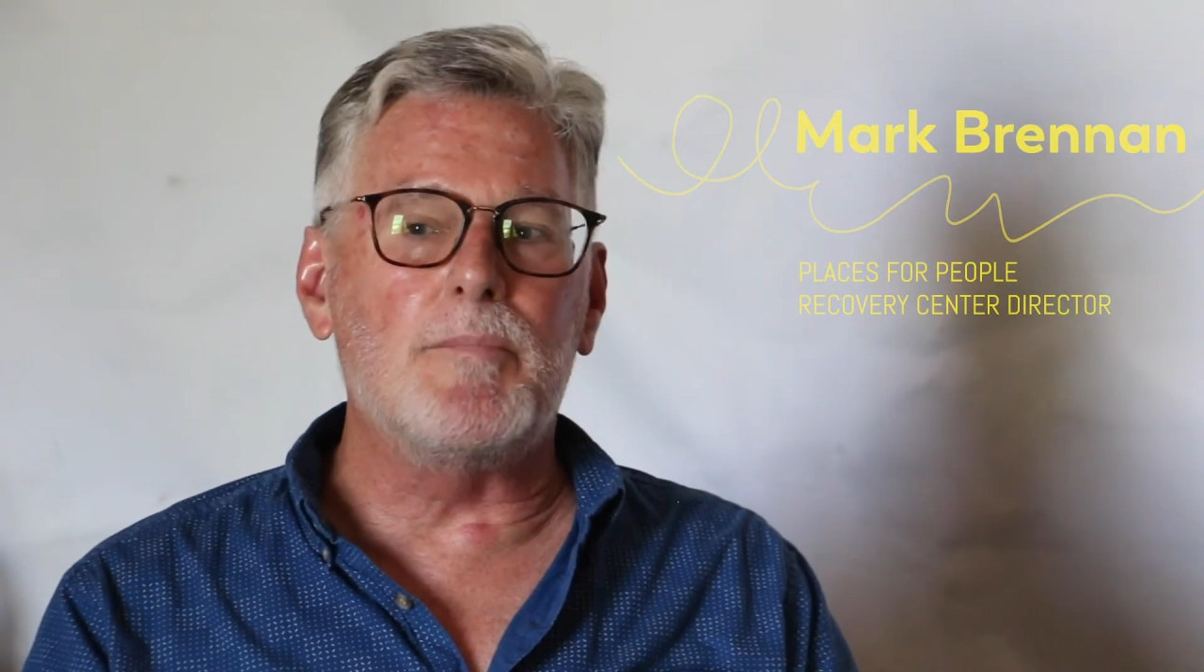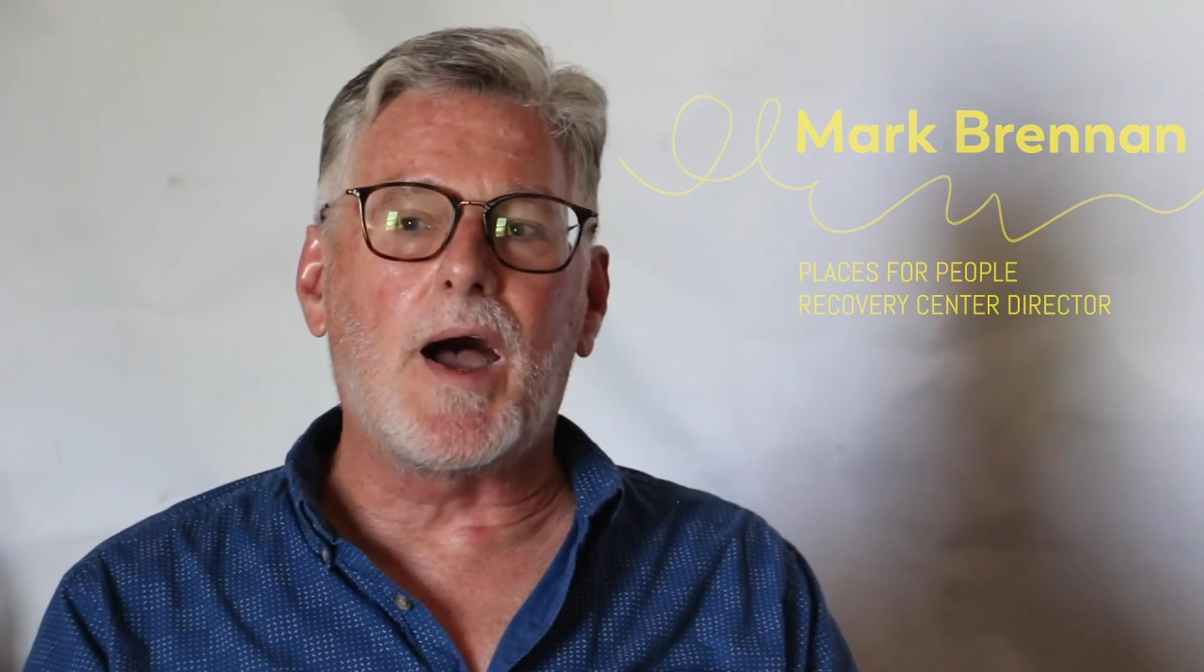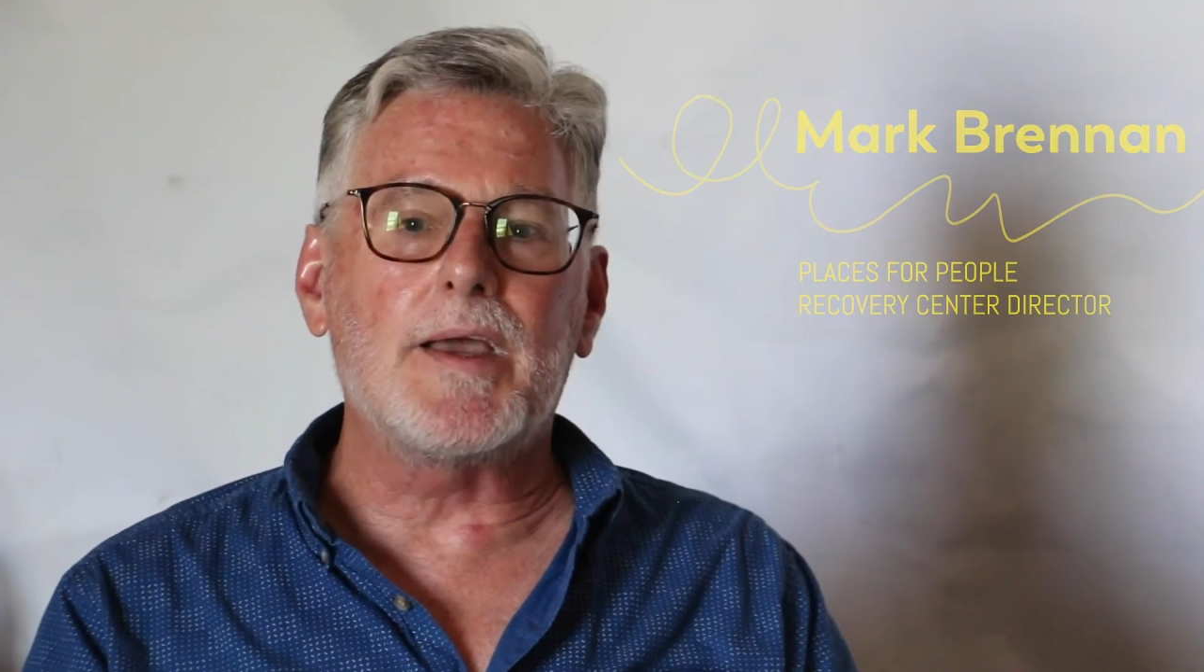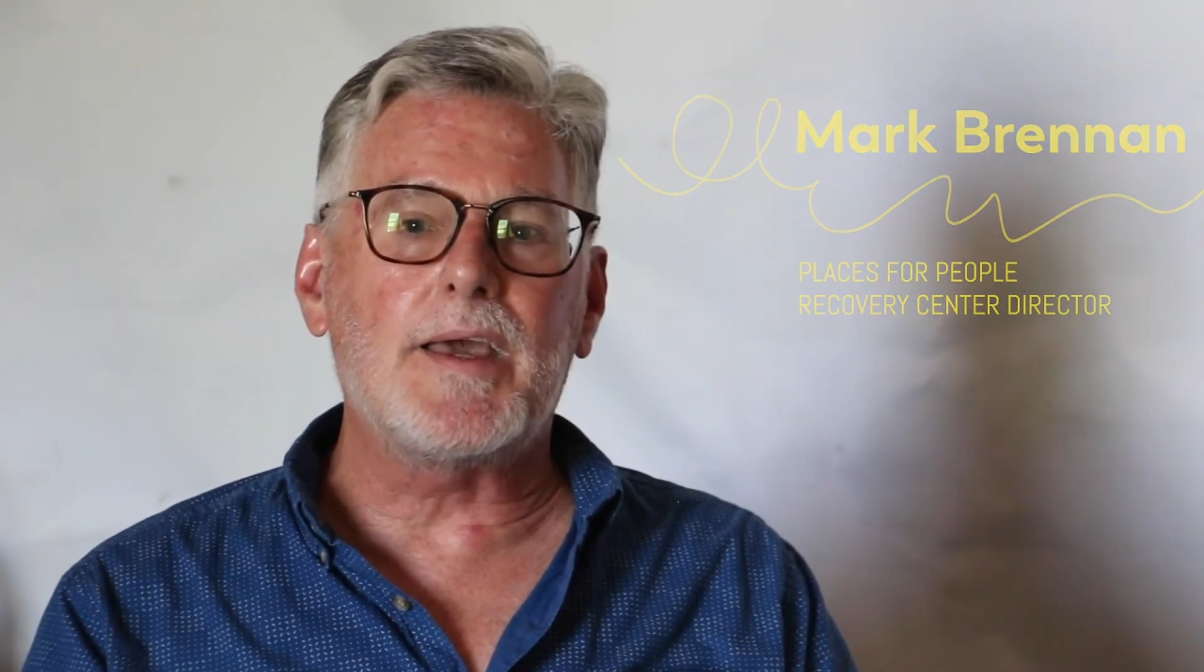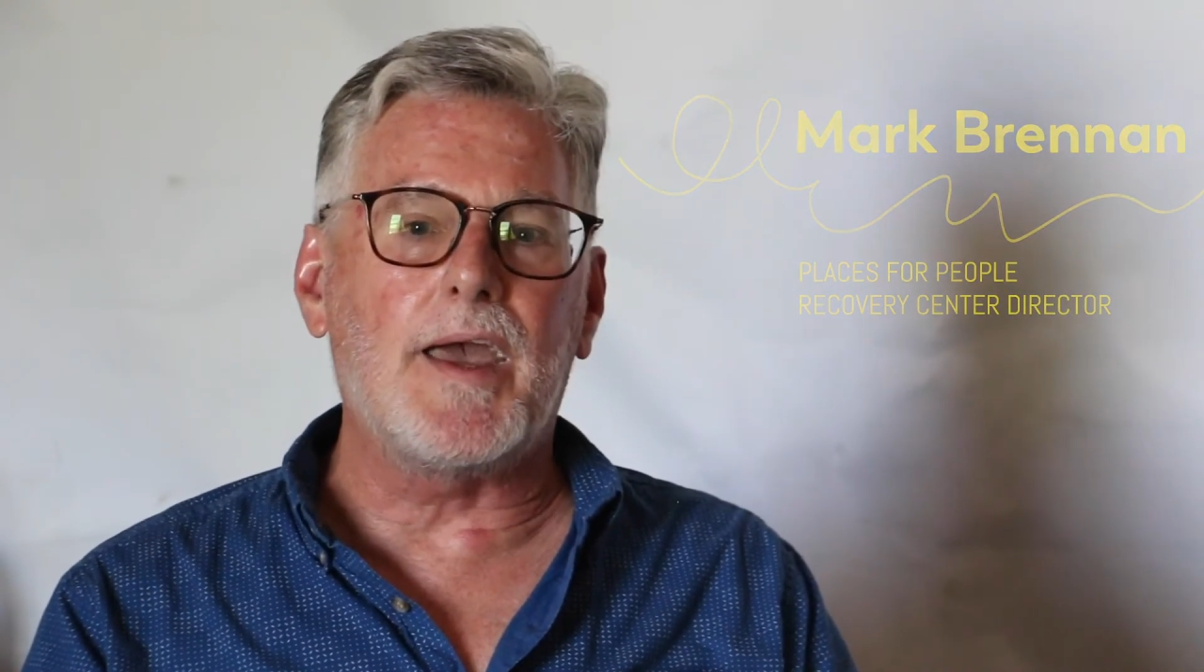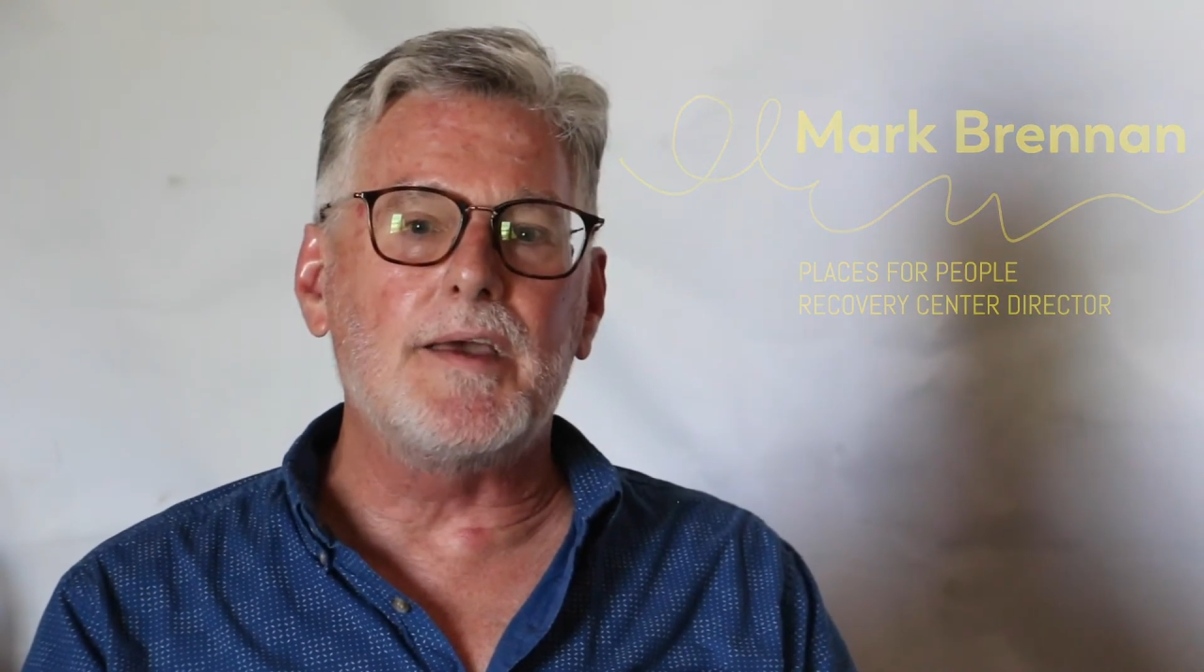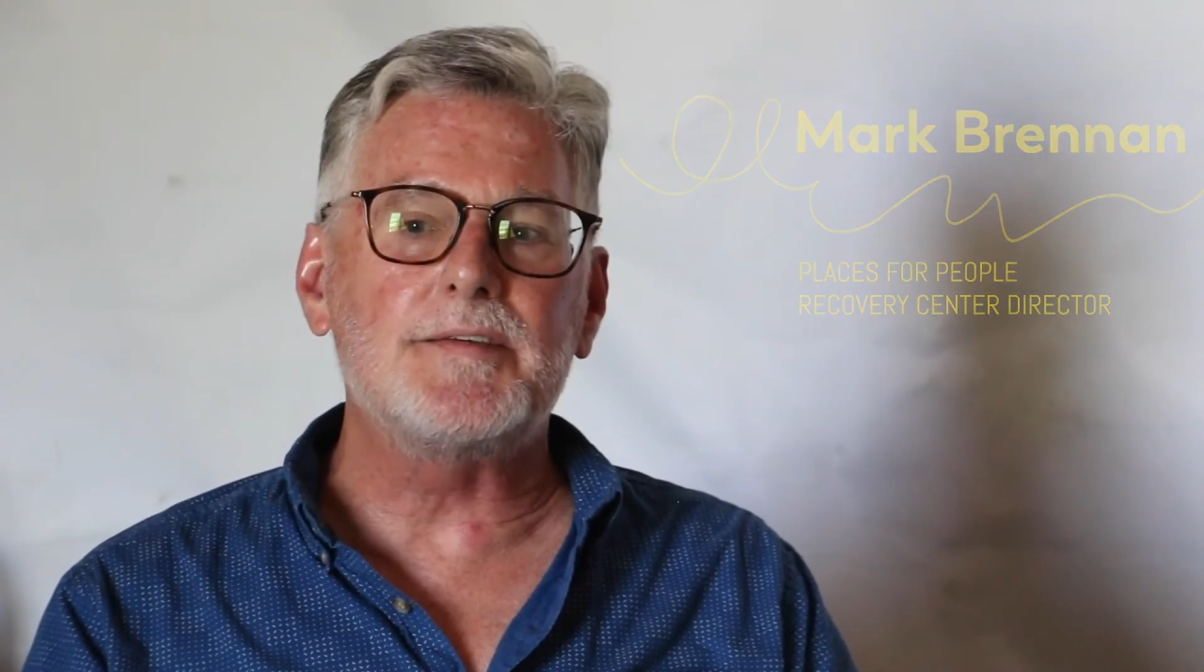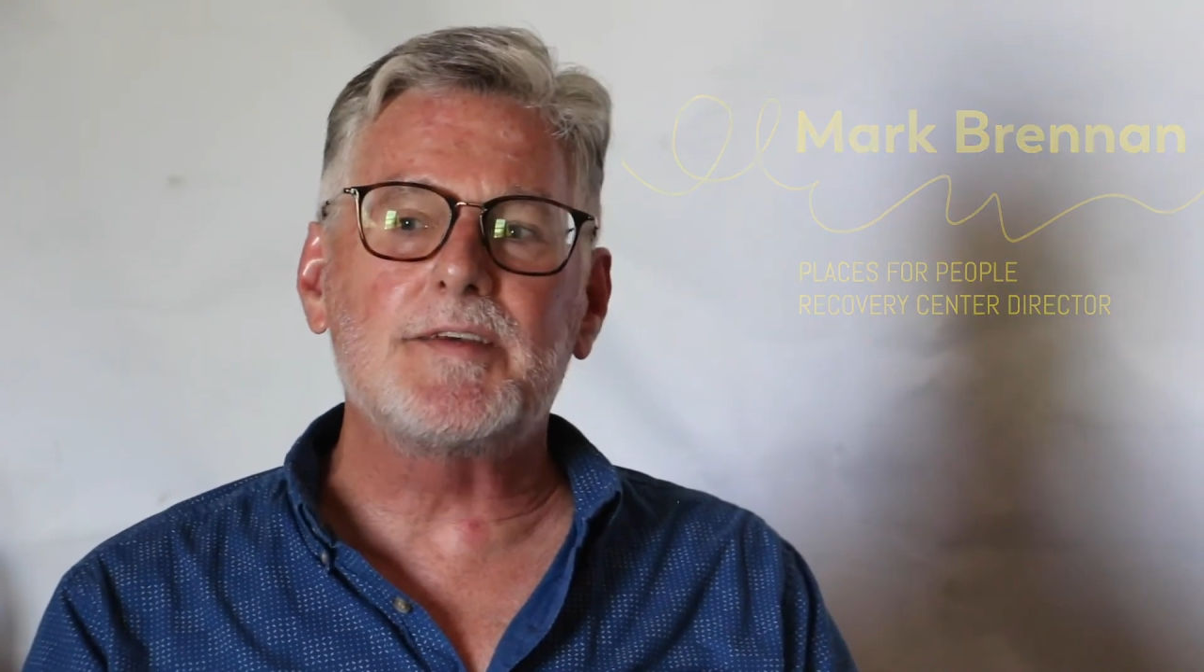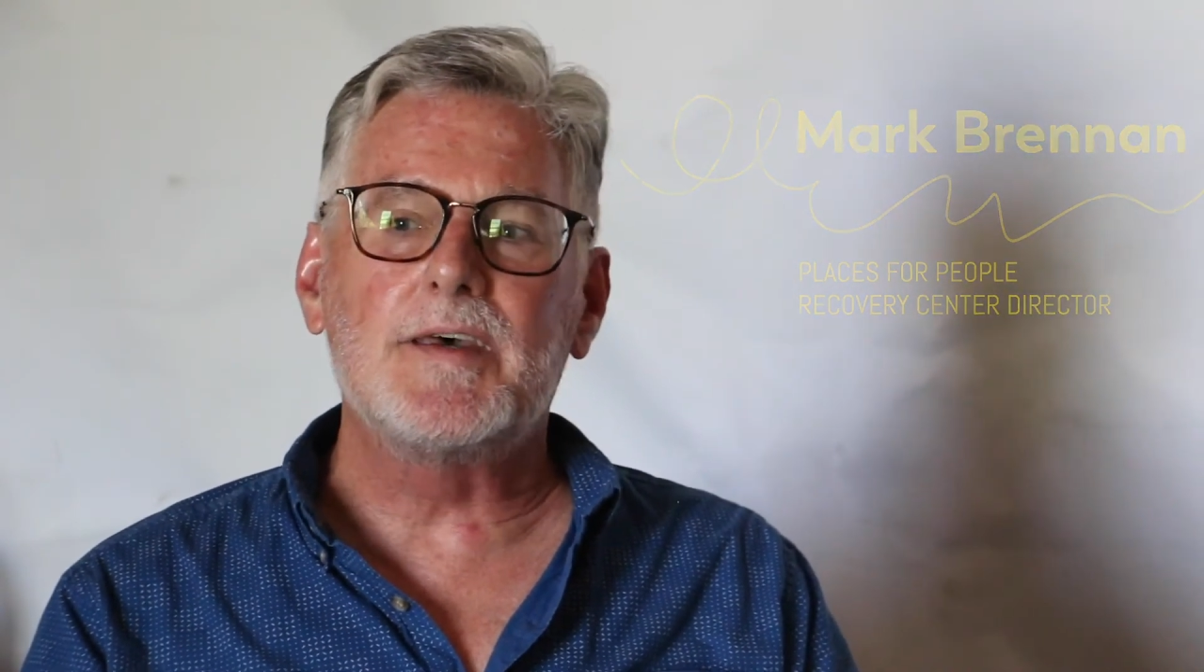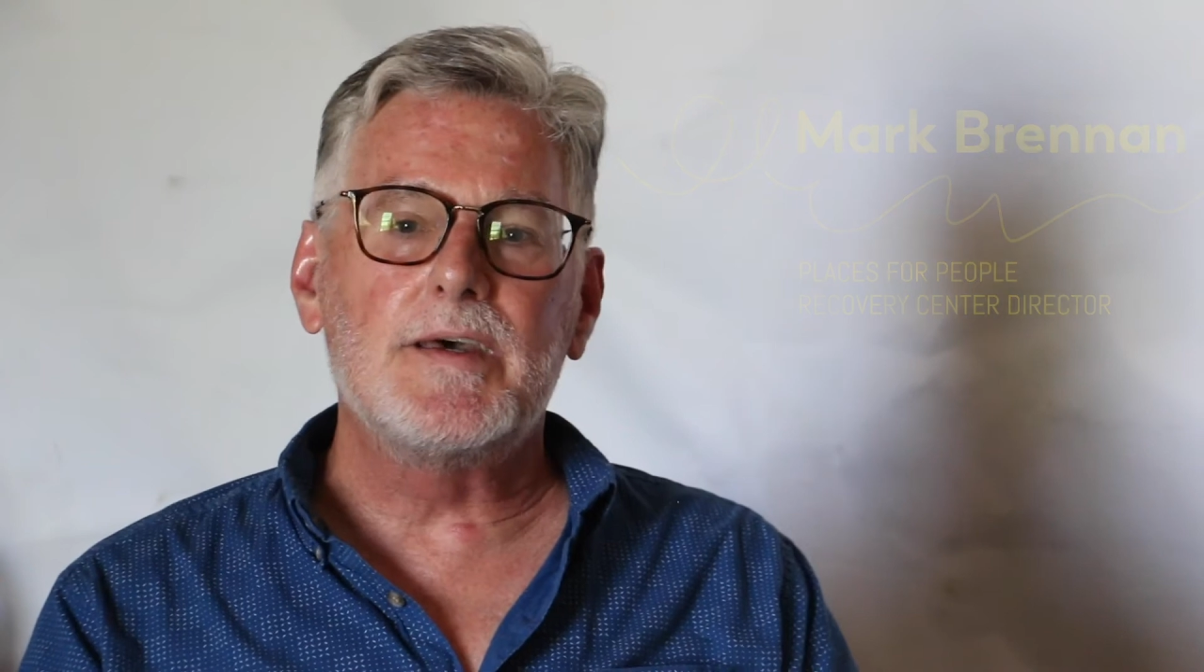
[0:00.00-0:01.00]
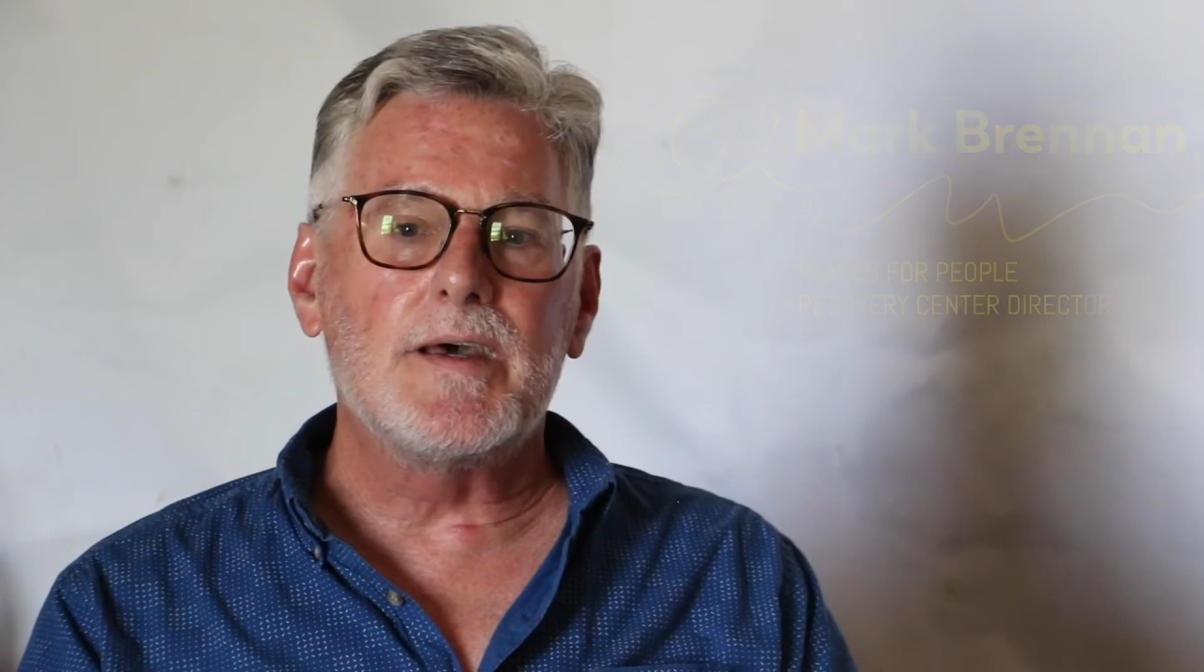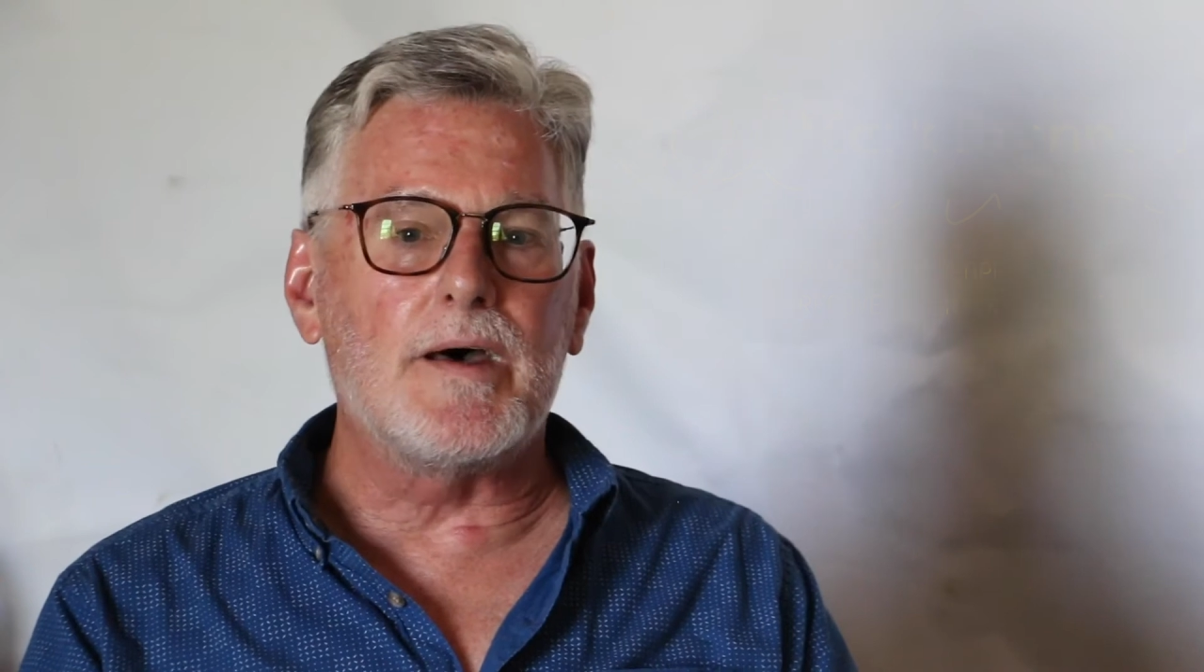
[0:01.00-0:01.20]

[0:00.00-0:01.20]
my case,